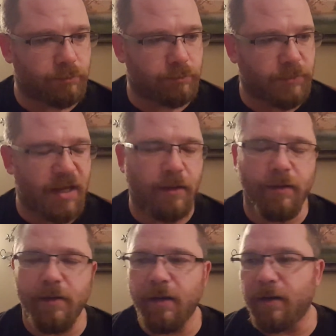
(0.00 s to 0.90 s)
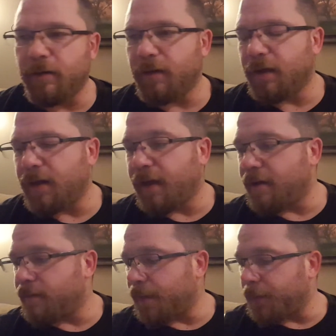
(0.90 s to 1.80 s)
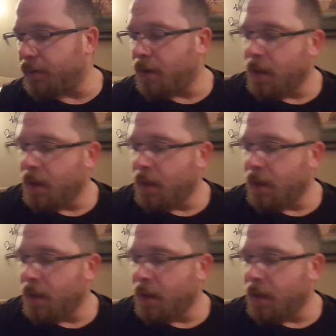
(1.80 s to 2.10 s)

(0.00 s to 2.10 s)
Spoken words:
What the hell do you need it again? I can't remember,